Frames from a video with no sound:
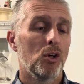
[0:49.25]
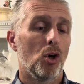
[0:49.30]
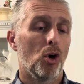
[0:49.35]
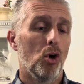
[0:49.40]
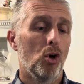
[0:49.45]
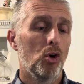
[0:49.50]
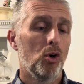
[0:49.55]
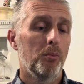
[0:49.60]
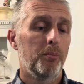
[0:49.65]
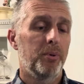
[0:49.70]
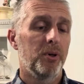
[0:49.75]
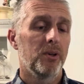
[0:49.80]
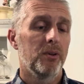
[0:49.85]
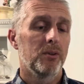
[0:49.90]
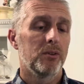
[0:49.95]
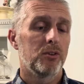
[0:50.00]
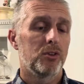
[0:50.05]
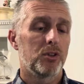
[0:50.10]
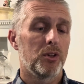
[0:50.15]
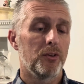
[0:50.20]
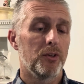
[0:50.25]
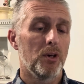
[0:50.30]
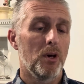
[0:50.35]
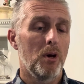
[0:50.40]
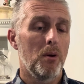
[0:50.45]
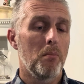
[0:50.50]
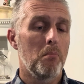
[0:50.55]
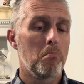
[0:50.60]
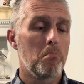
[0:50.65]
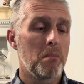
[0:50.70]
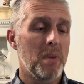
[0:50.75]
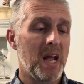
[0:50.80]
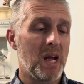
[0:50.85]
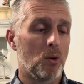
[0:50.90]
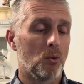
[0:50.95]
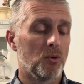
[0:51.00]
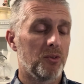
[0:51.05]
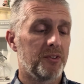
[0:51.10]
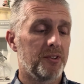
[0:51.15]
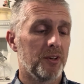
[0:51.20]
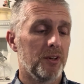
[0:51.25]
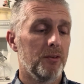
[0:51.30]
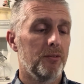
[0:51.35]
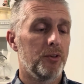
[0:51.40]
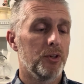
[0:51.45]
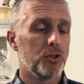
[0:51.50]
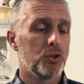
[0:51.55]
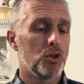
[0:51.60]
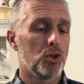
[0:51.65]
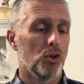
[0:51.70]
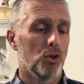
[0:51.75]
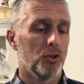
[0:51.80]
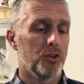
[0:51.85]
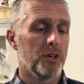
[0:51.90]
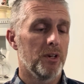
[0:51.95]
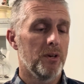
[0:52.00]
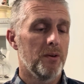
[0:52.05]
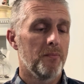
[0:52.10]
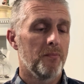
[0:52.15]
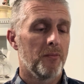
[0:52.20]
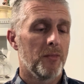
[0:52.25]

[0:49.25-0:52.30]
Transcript: up to the mouth of the Jordan.